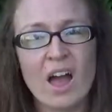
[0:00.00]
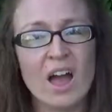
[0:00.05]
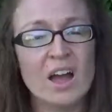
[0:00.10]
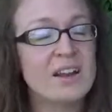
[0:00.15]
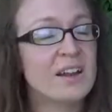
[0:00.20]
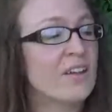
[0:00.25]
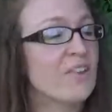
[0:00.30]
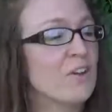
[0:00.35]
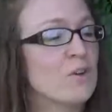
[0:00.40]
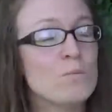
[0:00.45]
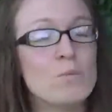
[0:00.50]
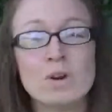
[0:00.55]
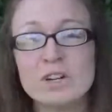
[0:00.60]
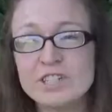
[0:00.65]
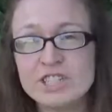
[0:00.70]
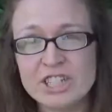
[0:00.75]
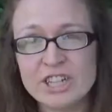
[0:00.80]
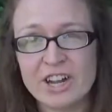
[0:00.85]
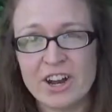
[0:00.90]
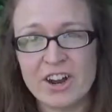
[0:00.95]
Another more
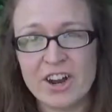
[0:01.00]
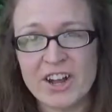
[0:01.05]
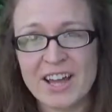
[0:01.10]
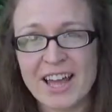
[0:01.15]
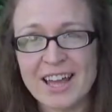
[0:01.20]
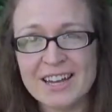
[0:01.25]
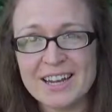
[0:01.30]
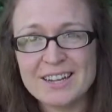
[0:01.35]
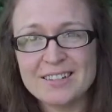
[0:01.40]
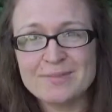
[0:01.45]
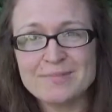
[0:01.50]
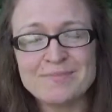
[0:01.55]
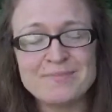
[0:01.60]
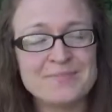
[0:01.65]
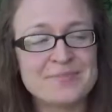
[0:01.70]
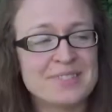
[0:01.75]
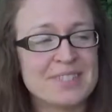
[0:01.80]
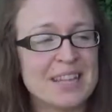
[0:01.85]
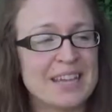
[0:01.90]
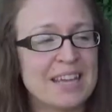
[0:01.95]
generic item
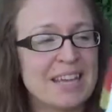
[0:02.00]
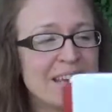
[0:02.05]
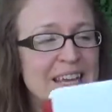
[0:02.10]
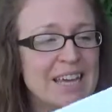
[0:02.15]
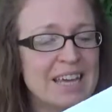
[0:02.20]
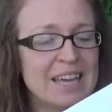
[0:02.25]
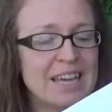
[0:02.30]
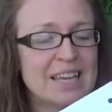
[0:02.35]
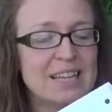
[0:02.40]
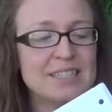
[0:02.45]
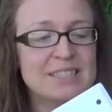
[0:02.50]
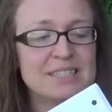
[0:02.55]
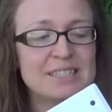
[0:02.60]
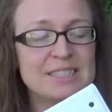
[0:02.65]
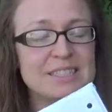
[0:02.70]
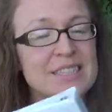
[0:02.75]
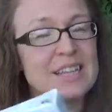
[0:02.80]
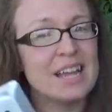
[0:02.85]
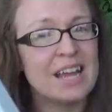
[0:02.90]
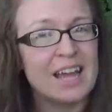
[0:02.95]
is
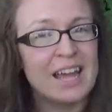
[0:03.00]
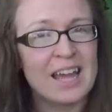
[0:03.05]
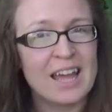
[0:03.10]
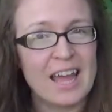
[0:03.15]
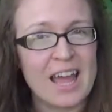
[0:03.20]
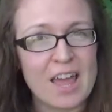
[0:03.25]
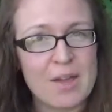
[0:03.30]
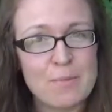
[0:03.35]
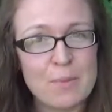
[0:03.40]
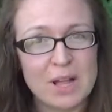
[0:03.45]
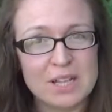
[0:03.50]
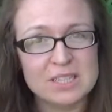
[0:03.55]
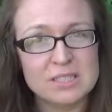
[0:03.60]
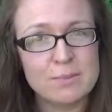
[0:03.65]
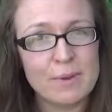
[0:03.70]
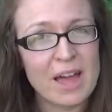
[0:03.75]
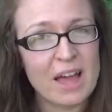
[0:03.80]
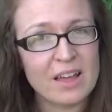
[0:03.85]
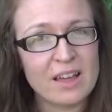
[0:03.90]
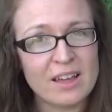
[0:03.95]
a
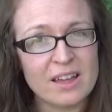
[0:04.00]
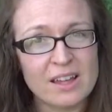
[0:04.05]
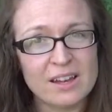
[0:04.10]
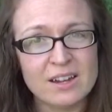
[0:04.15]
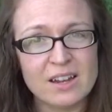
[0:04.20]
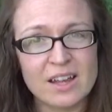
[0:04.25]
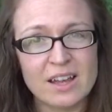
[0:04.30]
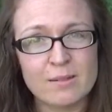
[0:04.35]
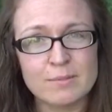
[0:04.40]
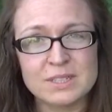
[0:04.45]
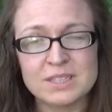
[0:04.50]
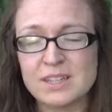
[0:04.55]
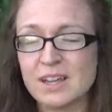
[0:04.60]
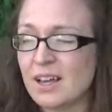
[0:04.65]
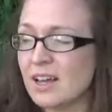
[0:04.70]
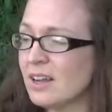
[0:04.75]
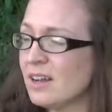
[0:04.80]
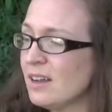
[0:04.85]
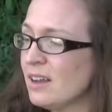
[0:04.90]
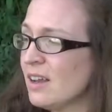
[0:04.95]
multi-pack I got on
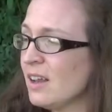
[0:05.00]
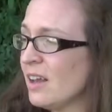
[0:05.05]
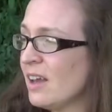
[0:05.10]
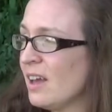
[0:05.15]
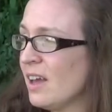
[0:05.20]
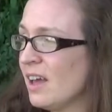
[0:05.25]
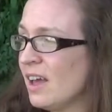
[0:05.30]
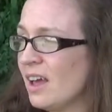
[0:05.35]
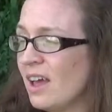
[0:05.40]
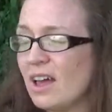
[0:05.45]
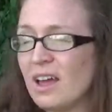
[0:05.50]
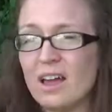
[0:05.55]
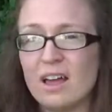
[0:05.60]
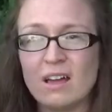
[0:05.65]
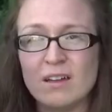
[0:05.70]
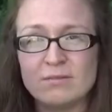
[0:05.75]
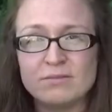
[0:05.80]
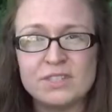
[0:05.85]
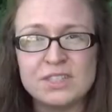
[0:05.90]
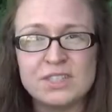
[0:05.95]
Amazon of